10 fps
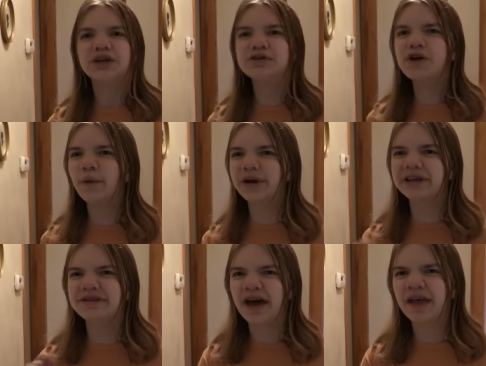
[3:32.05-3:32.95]
you know what
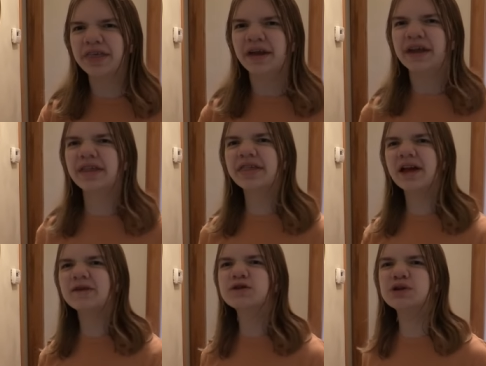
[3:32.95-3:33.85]
it does?
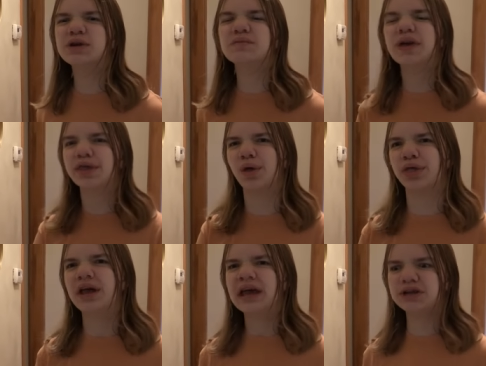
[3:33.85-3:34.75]
Instead of shooting
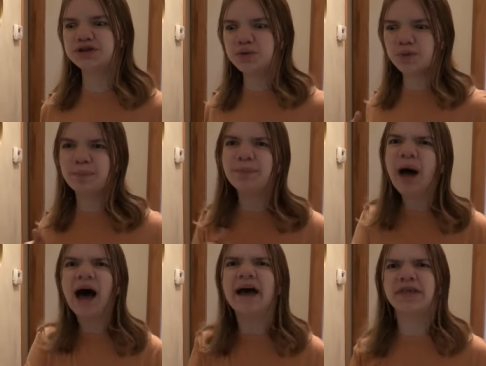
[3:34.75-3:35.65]
missiles, it shoots
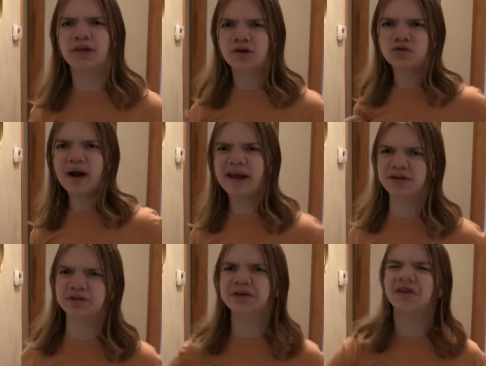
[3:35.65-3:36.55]
pies right at
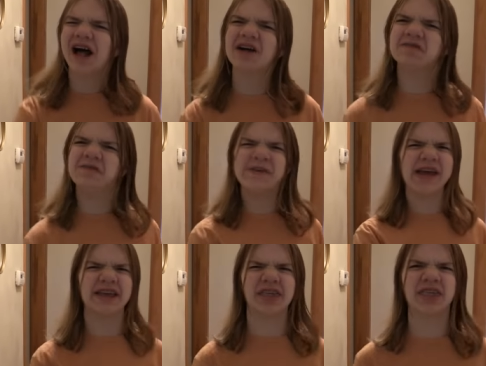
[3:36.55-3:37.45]
your clown
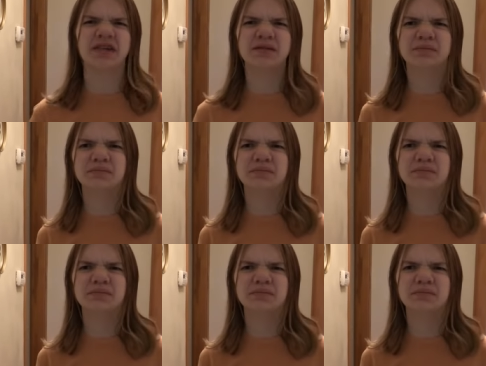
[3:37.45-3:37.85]
face.